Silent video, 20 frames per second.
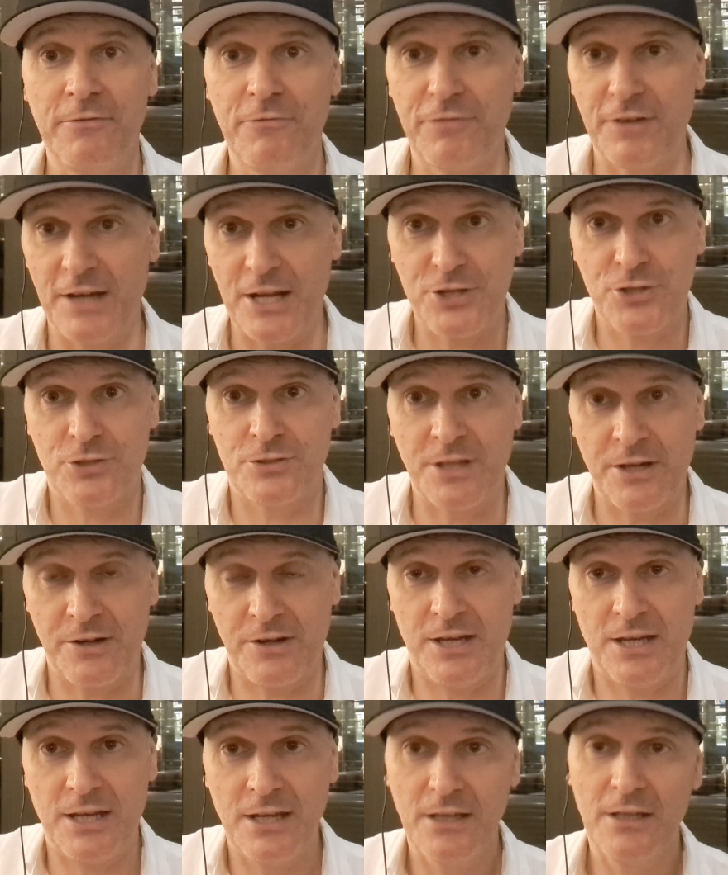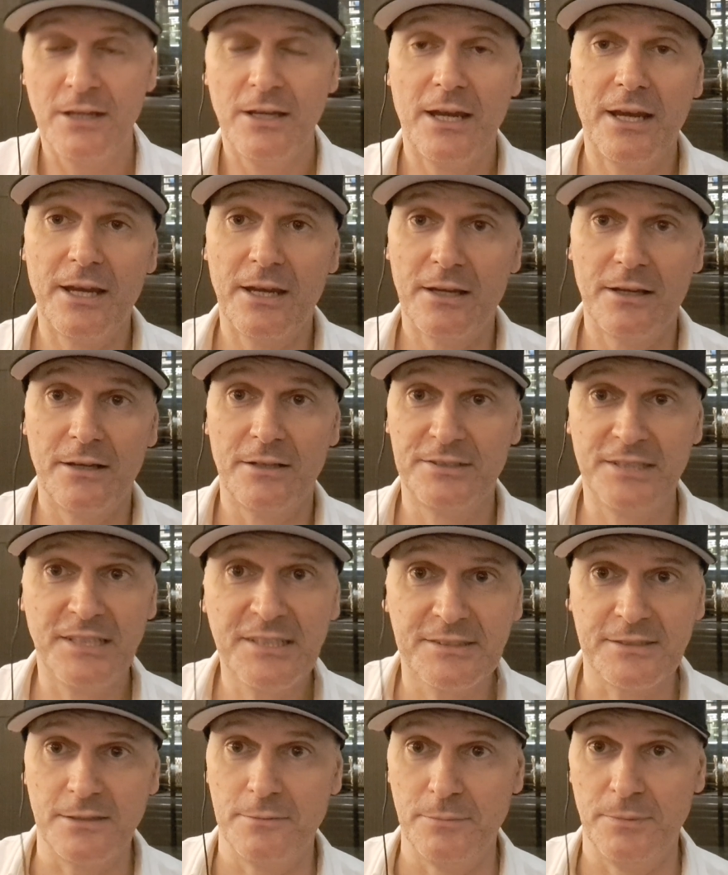inflationary
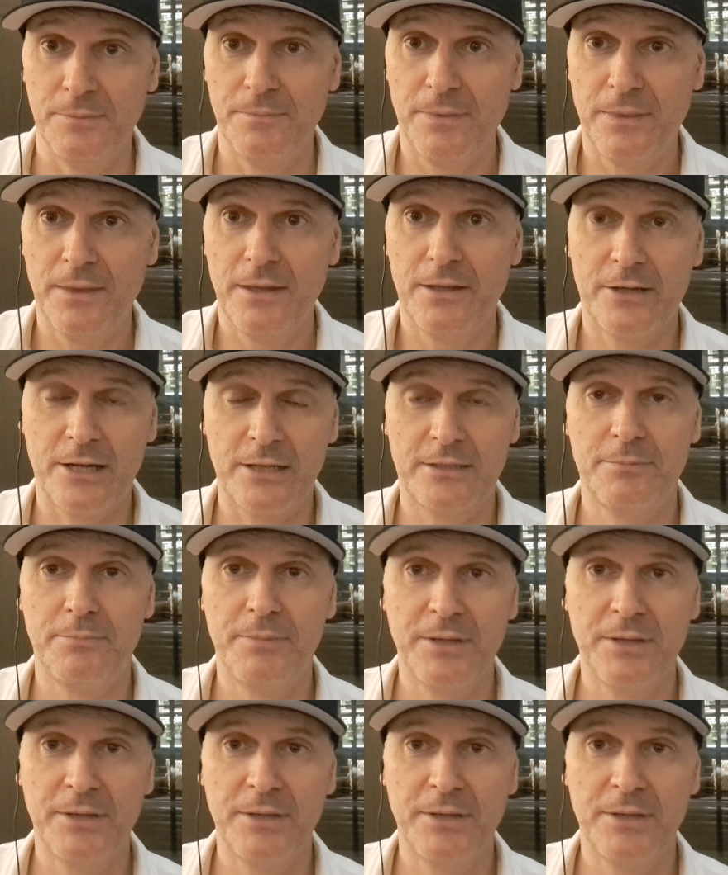system, right?